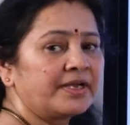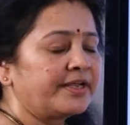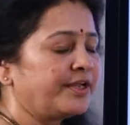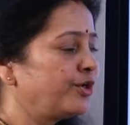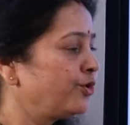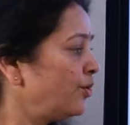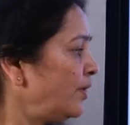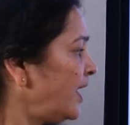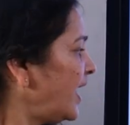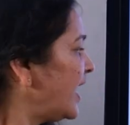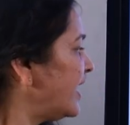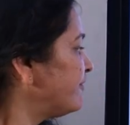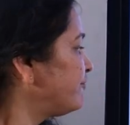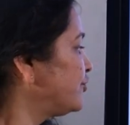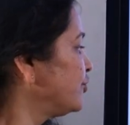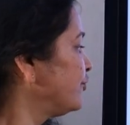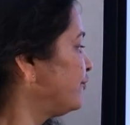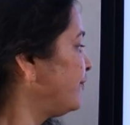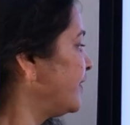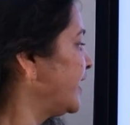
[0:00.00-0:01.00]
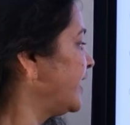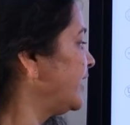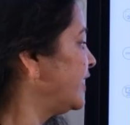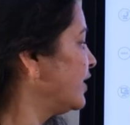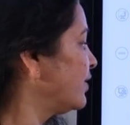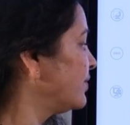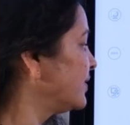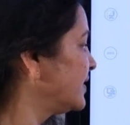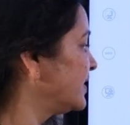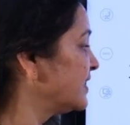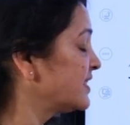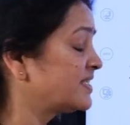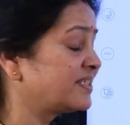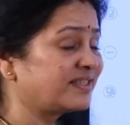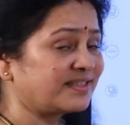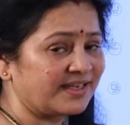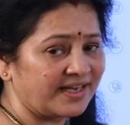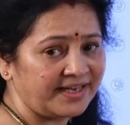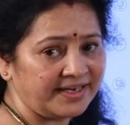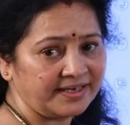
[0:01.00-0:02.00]
You don't have to find out
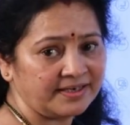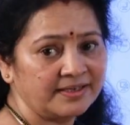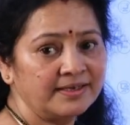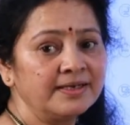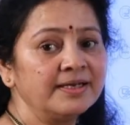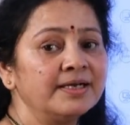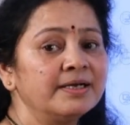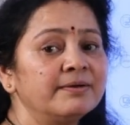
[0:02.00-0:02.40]
this side.